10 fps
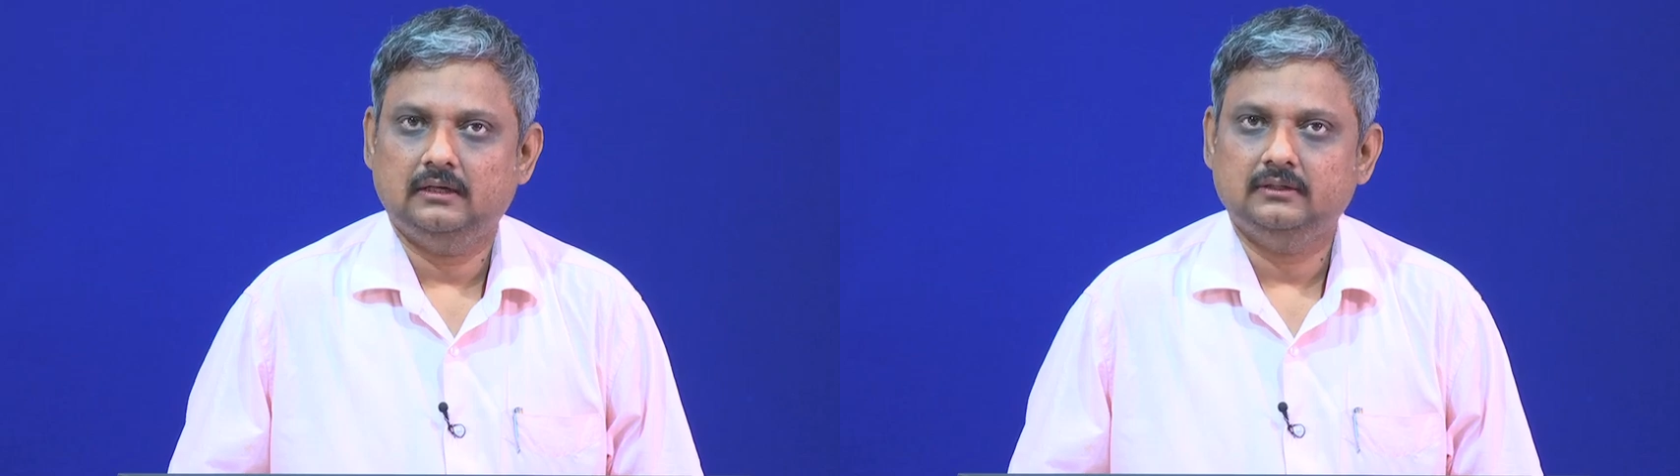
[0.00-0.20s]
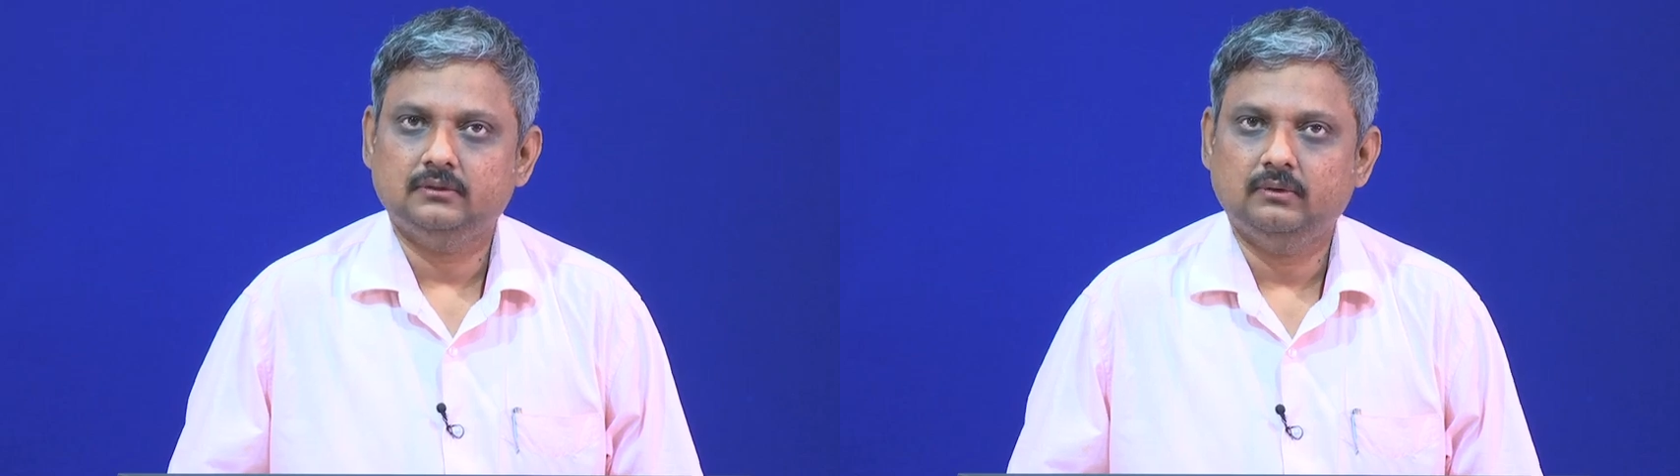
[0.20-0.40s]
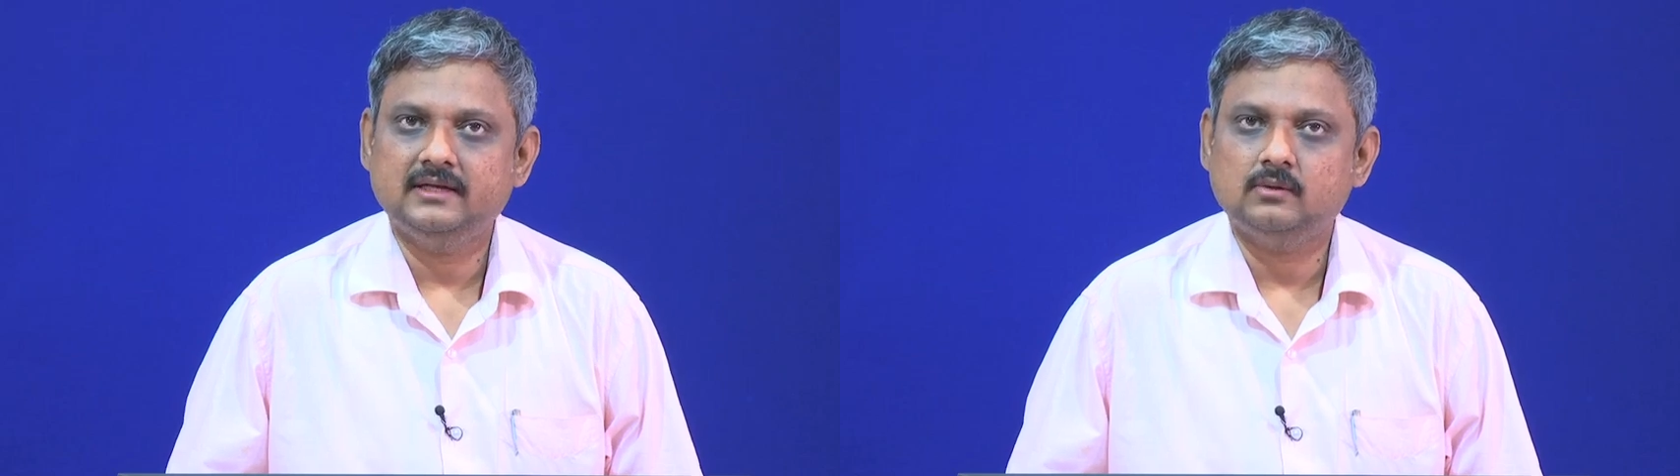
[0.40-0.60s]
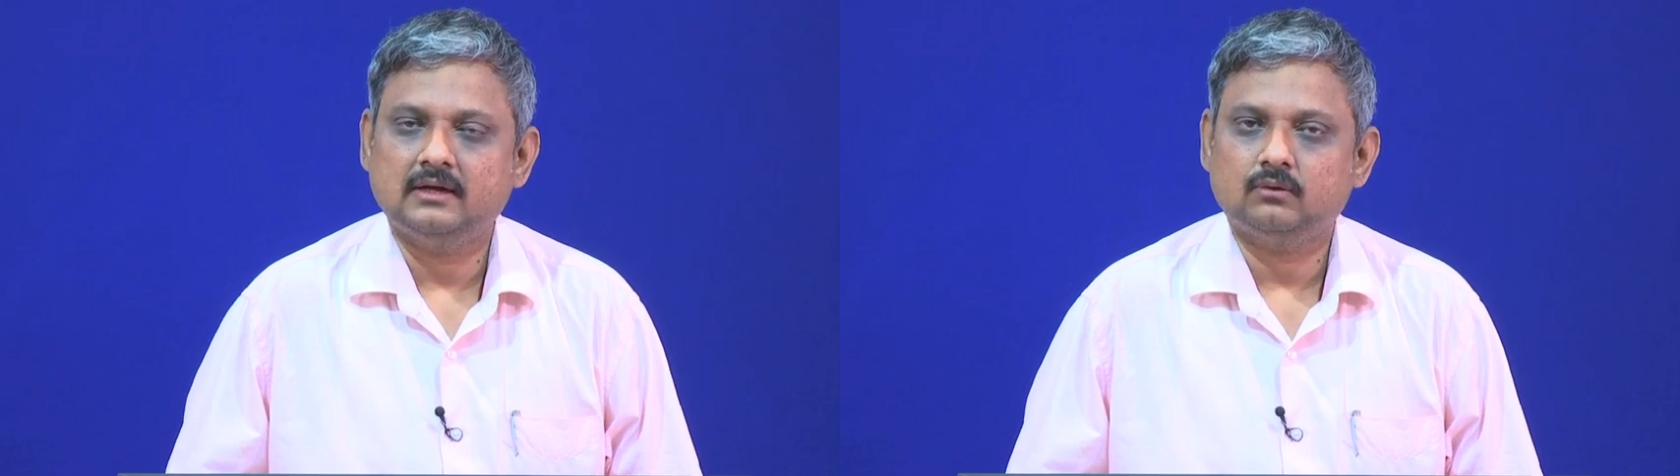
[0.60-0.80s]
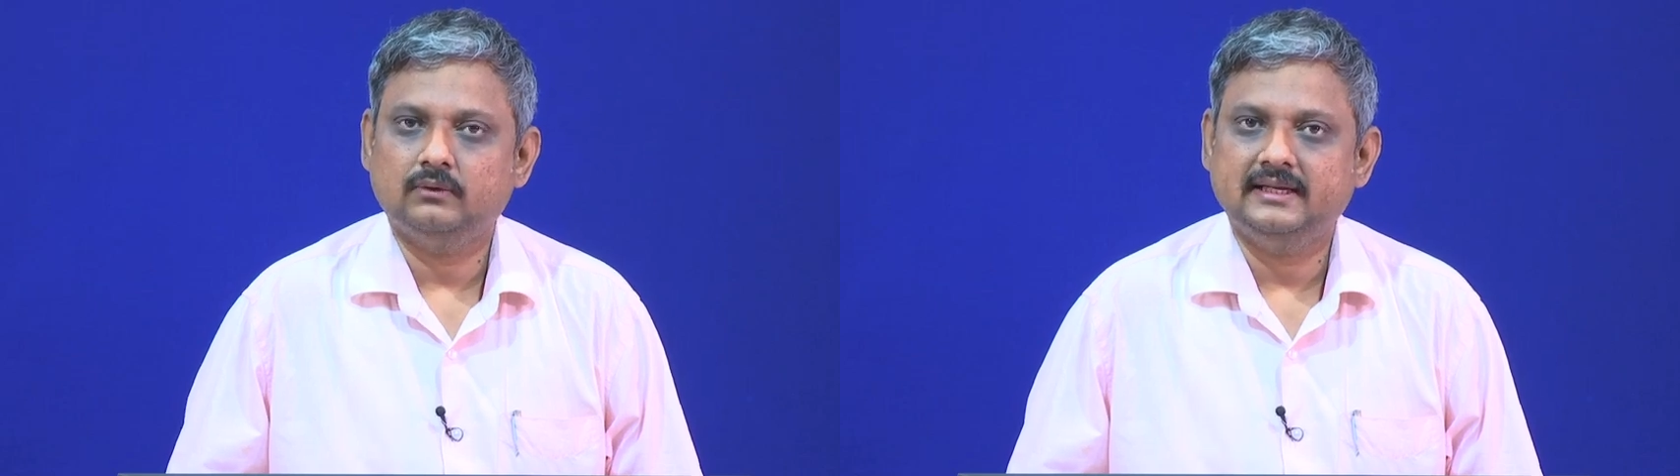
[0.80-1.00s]
where you
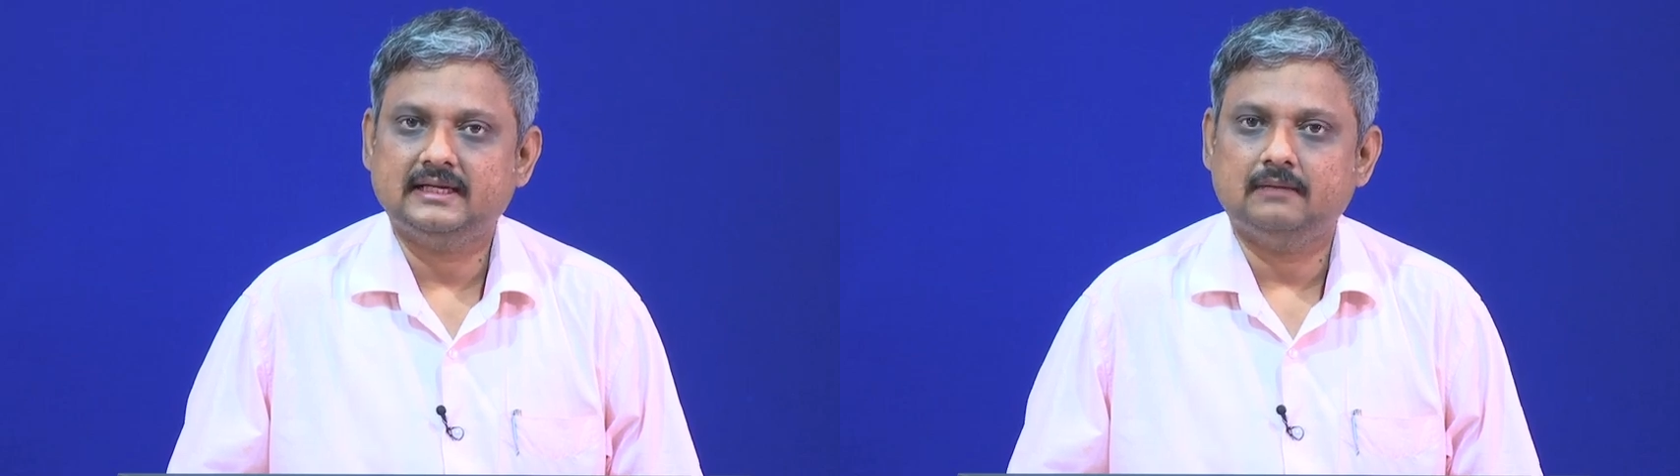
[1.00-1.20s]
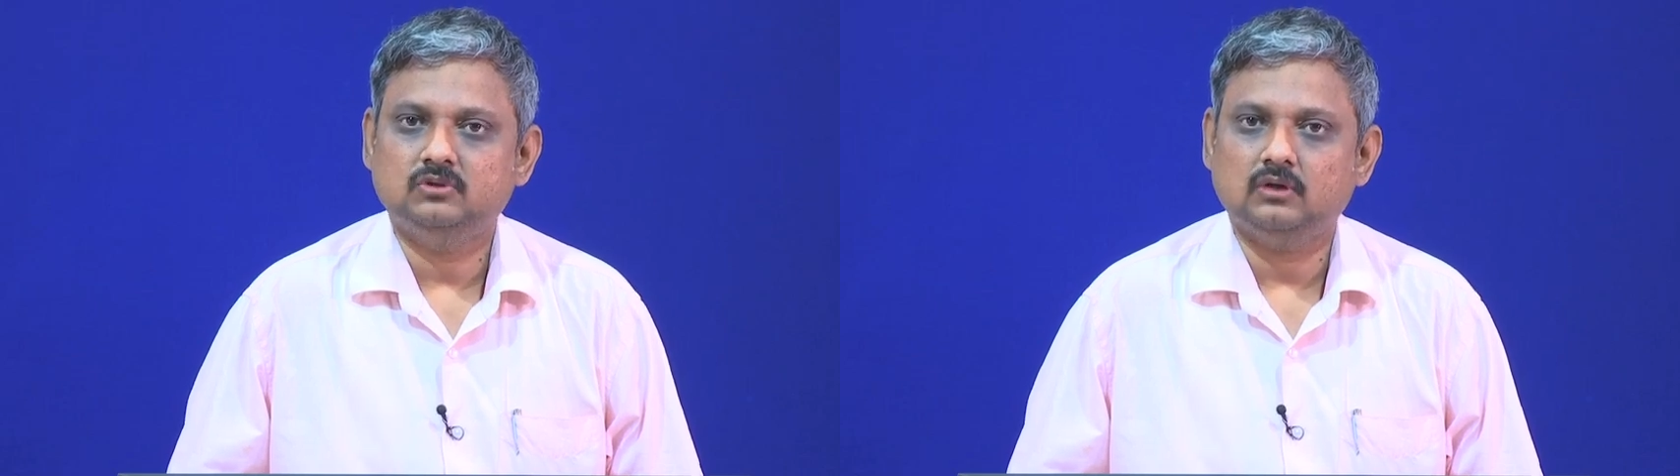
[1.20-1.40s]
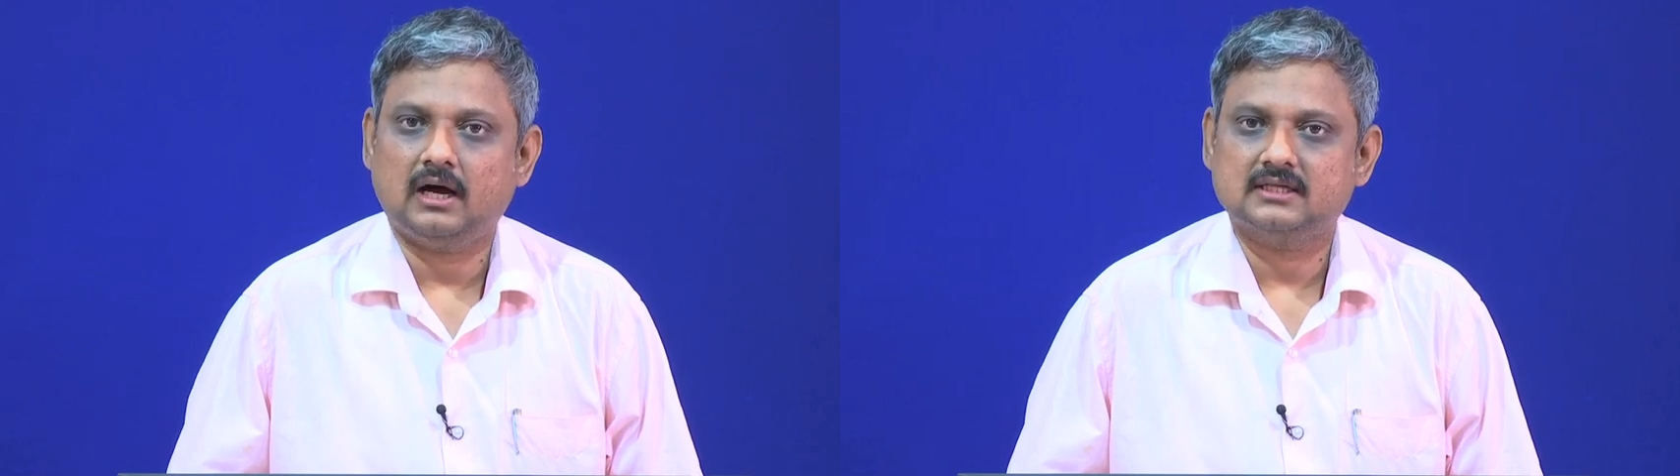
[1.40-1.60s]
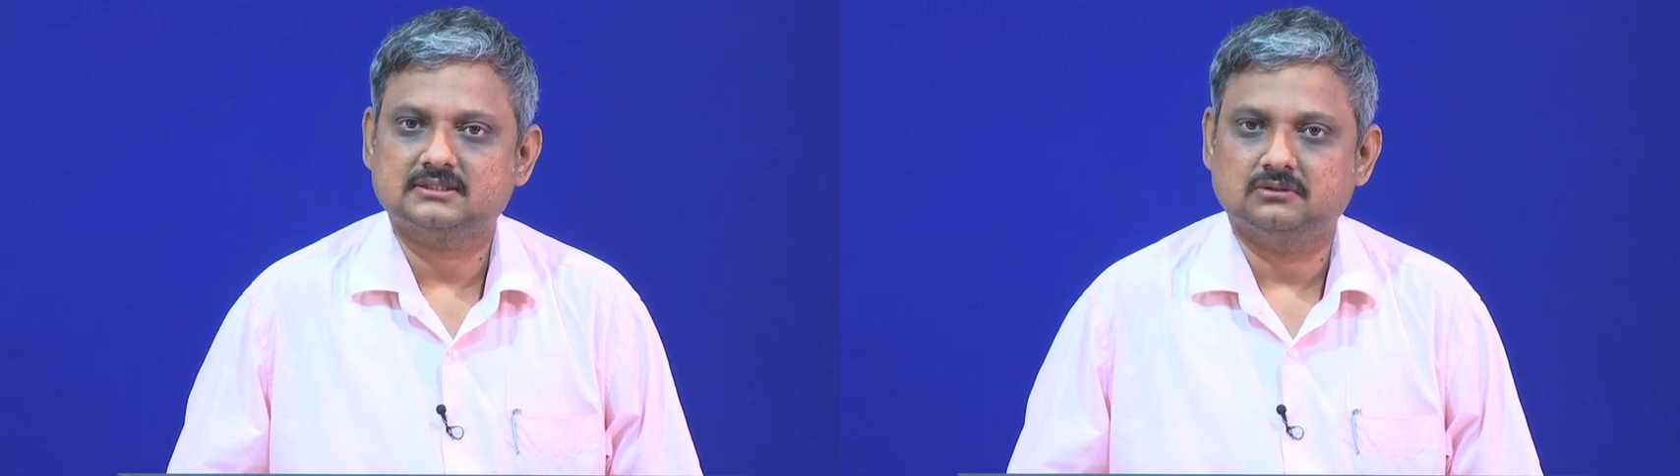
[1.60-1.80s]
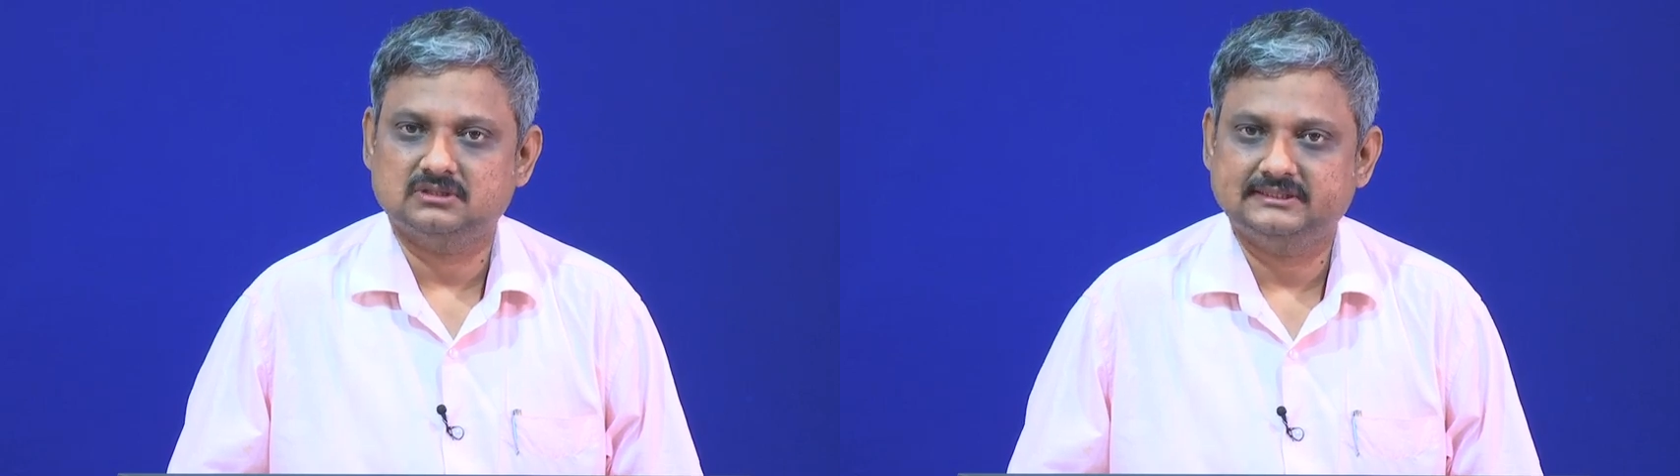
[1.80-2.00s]
are welcome to
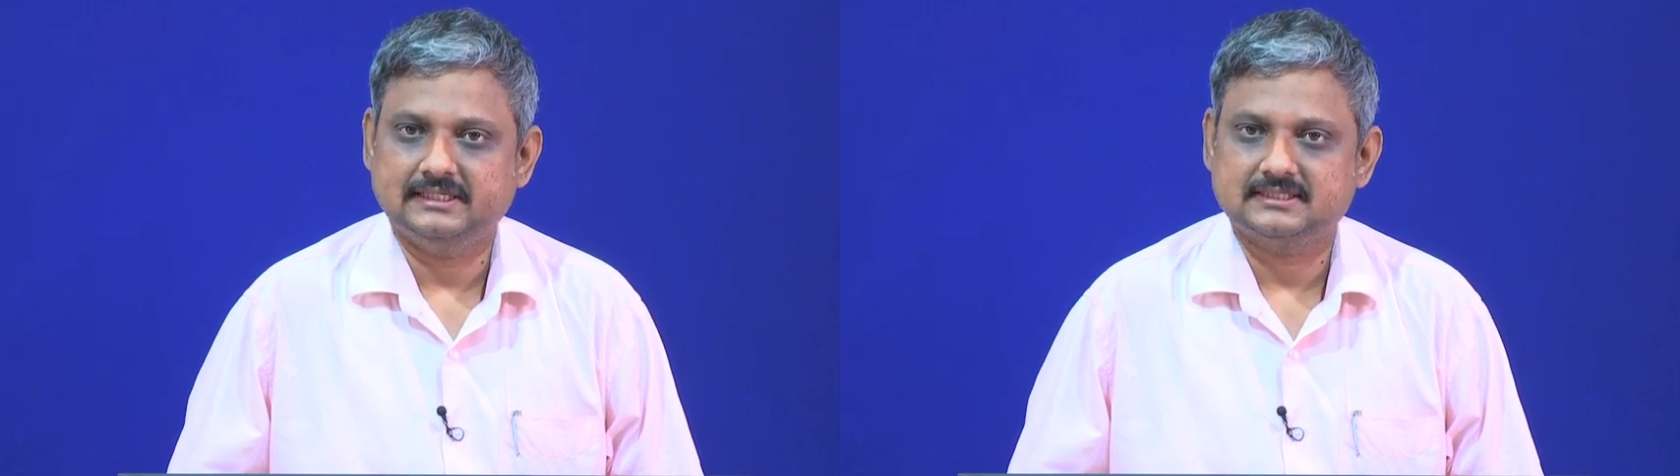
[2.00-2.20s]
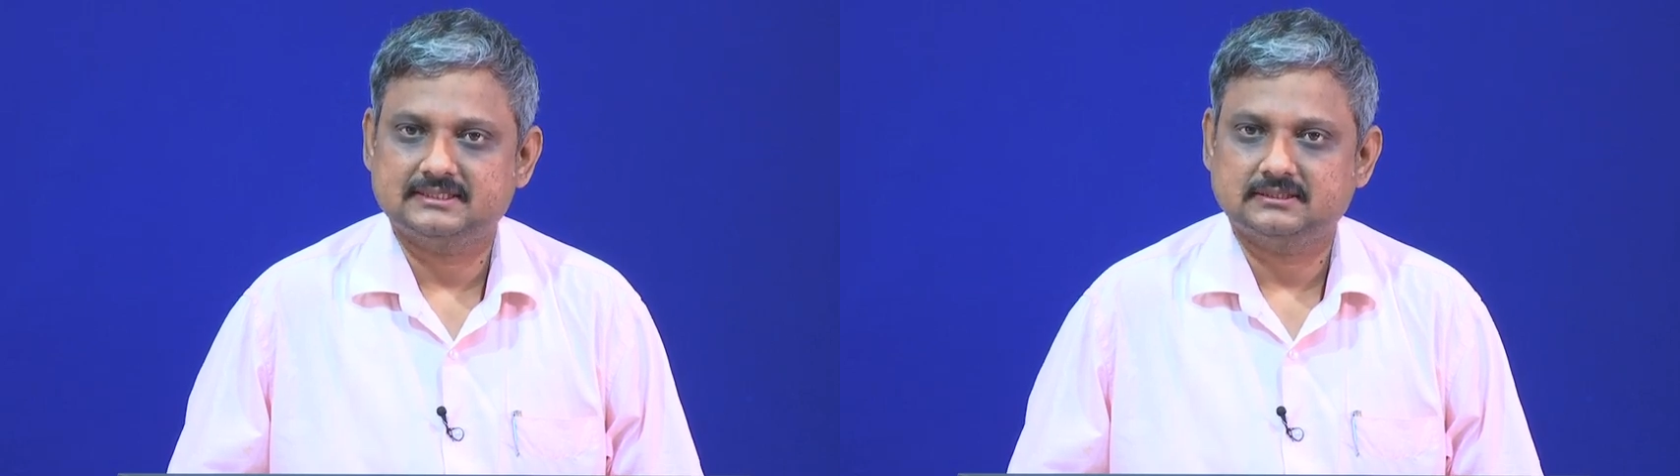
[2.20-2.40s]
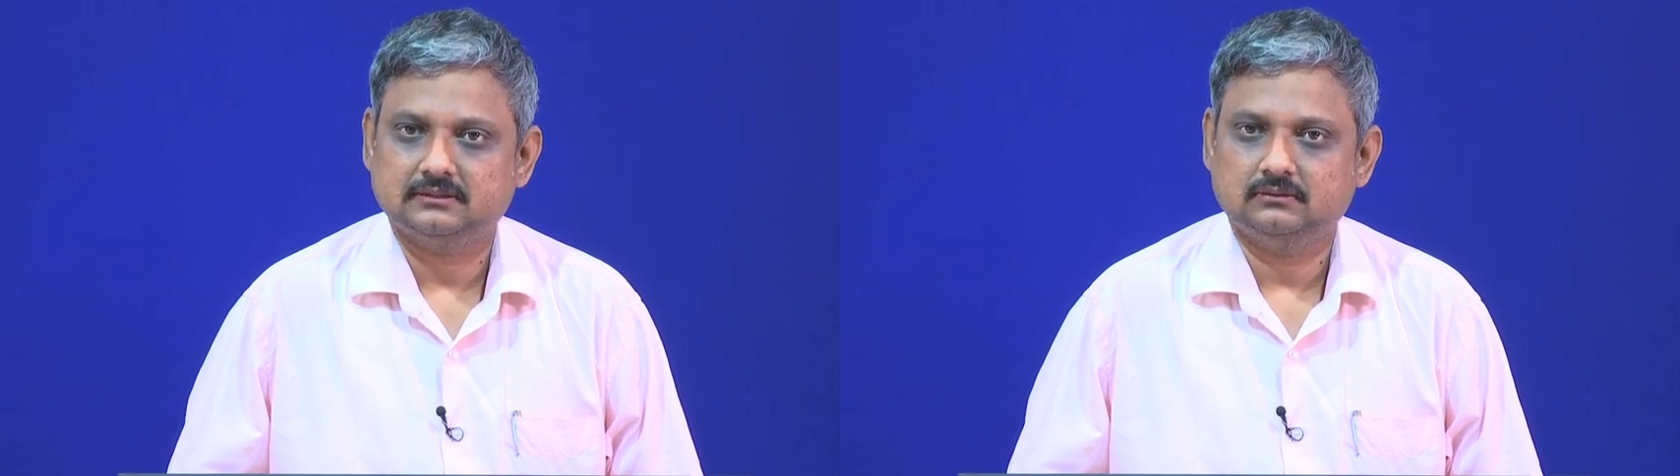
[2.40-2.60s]
ask questions.